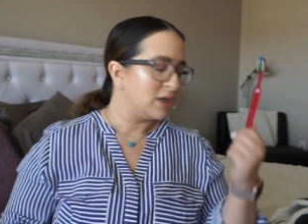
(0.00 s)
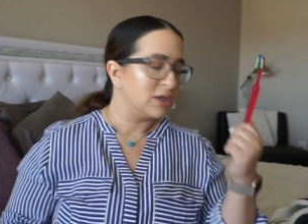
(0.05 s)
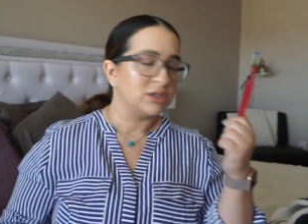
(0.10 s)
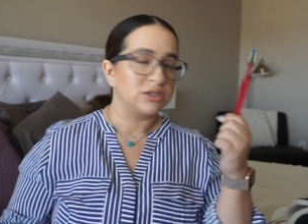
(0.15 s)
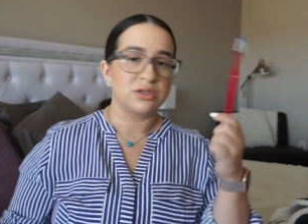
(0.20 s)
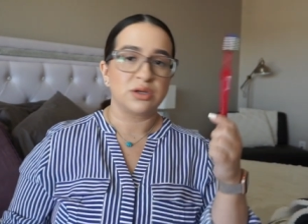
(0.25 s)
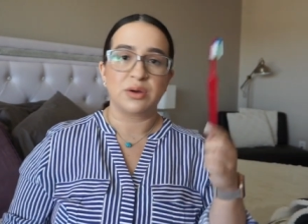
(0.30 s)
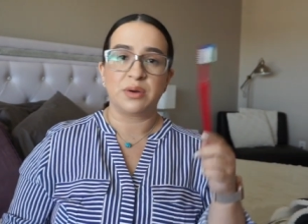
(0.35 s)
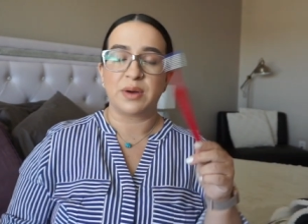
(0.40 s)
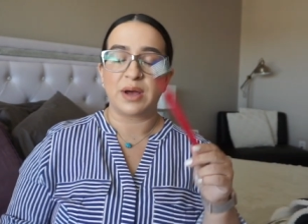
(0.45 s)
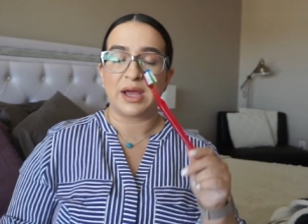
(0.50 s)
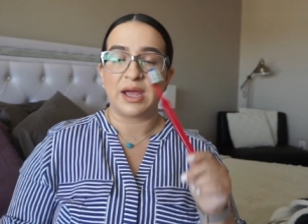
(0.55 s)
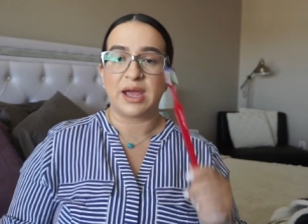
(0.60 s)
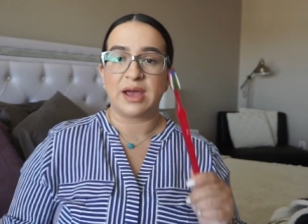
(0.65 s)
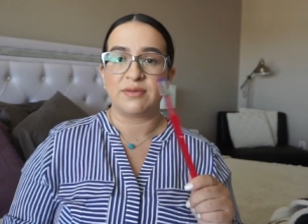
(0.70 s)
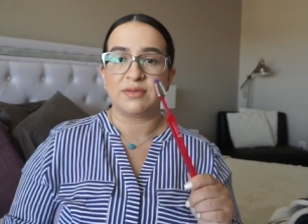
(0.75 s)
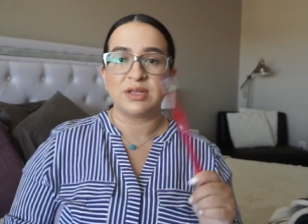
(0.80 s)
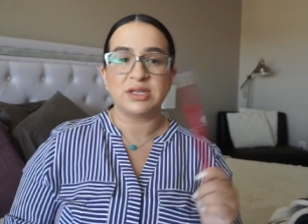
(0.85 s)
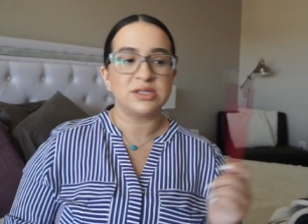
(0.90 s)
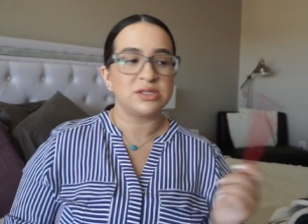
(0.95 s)
So I
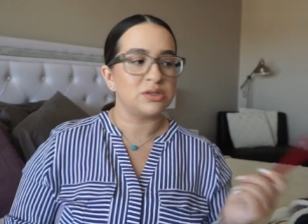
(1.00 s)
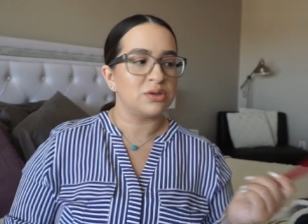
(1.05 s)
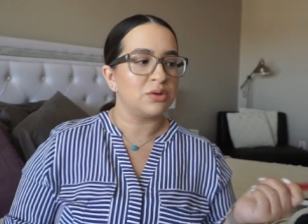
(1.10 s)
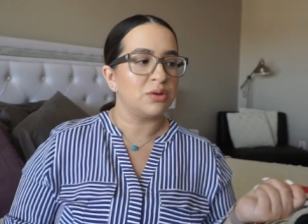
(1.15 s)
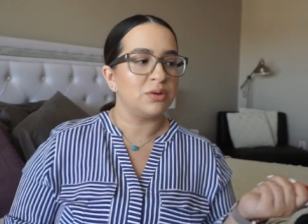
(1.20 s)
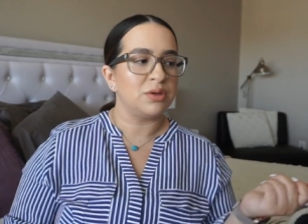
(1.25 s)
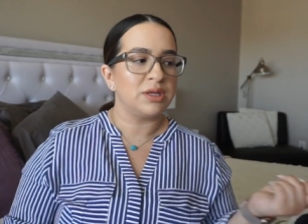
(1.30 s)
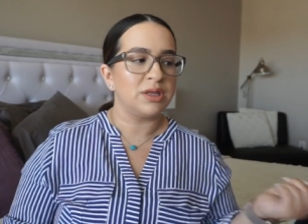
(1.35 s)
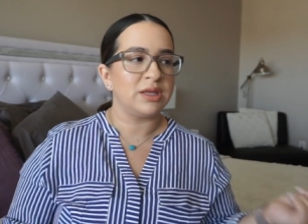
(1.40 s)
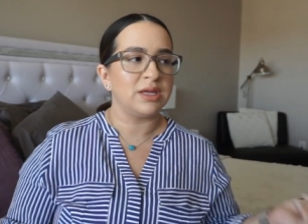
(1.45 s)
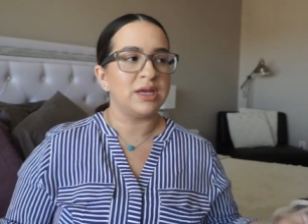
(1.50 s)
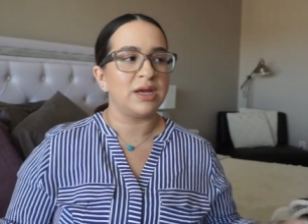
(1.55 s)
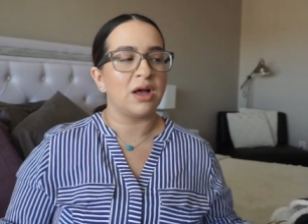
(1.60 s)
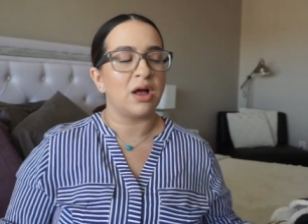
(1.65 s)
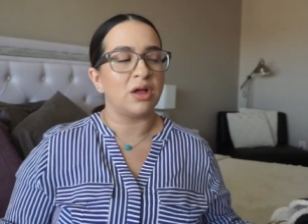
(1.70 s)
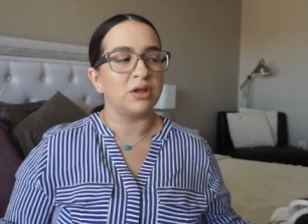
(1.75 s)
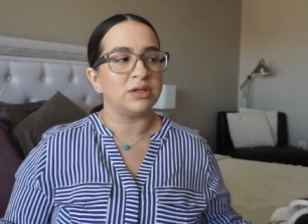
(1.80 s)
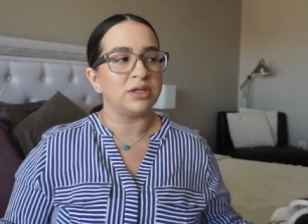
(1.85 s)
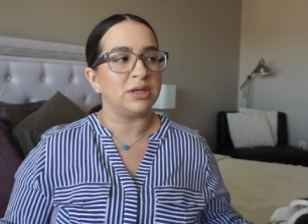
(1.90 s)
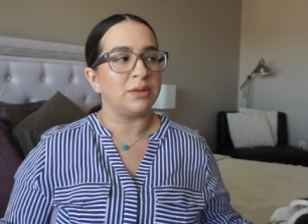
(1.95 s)
have this. So the only thing
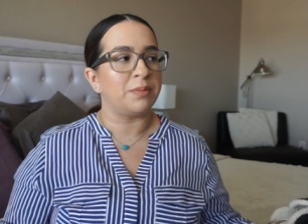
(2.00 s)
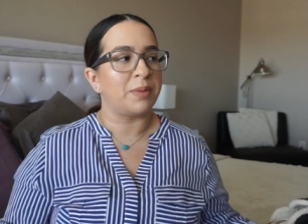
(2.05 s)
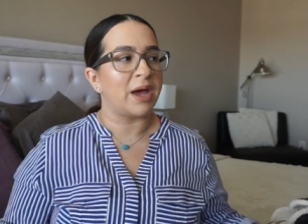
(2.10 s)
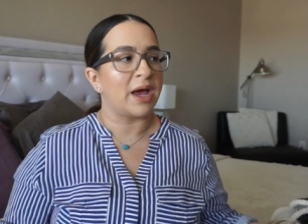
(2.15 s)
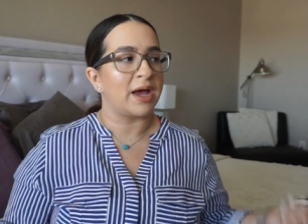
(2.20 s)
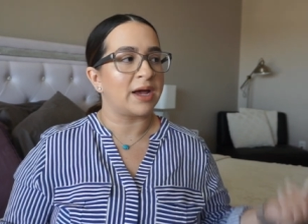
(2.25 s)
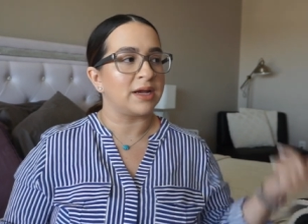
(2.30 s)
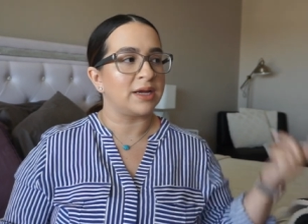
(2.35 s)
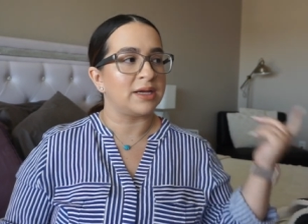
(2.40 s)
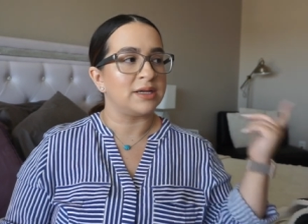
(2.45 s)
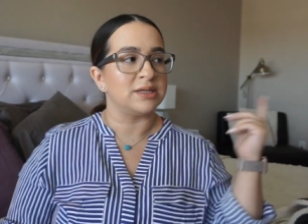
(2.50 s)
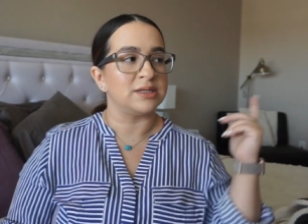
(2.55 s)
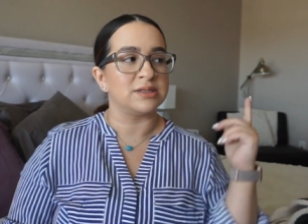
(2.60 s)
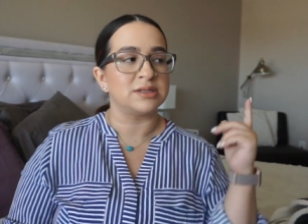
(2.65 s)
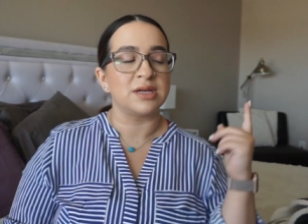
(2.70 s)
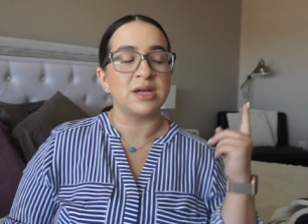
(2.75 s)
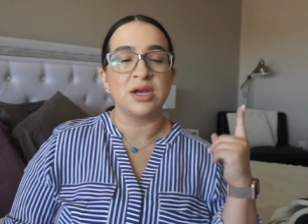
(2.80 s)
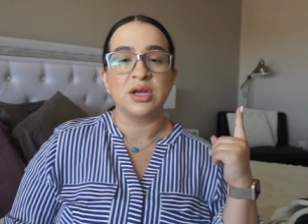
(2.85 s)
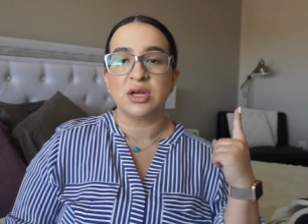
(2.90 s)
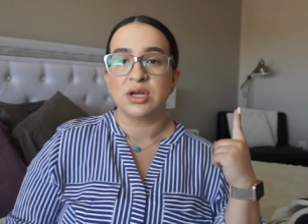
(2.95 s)
I'll need to pack is
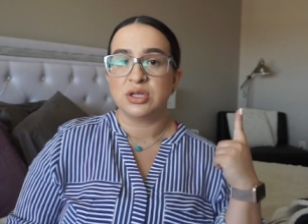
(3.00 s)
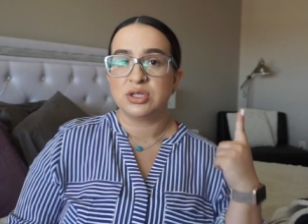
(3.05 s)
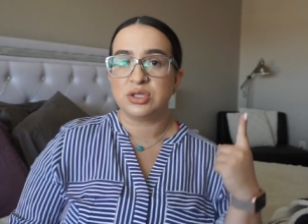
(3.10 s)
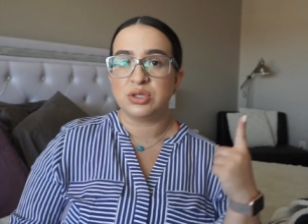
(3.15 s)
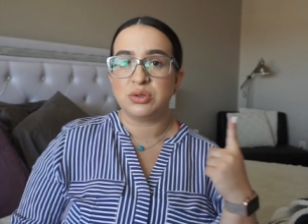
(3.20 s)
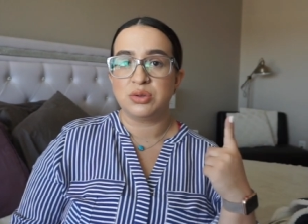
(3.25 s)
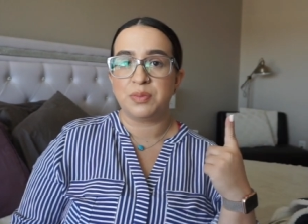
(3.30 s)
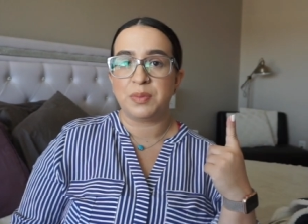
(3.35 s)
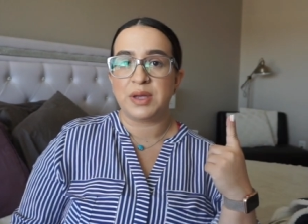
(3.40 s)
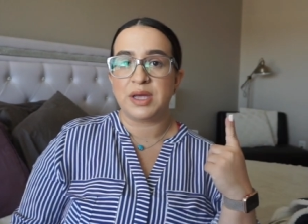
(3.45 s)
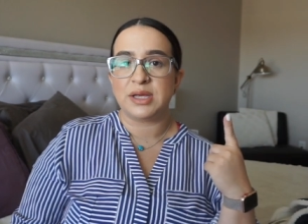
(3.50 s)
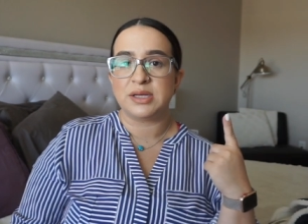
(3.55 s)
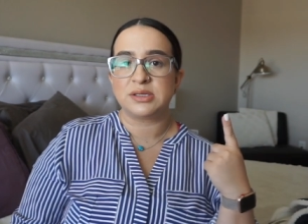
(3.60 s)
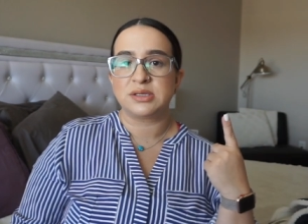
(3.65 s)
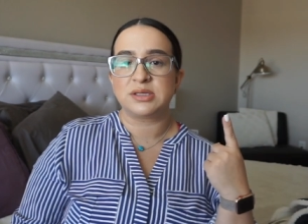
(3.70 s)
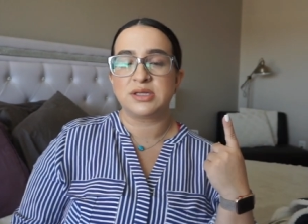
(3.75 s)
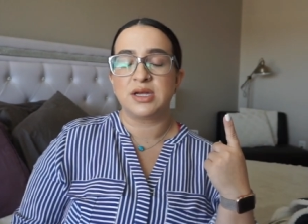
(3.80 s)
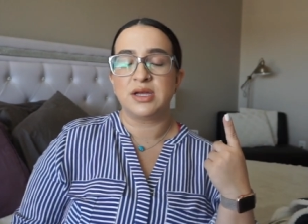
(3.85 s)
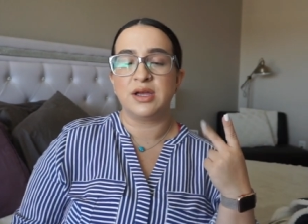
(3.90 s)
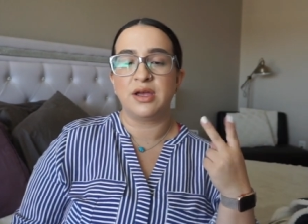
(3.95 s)

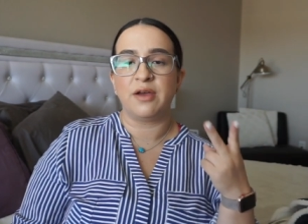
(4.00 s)
toothpaste,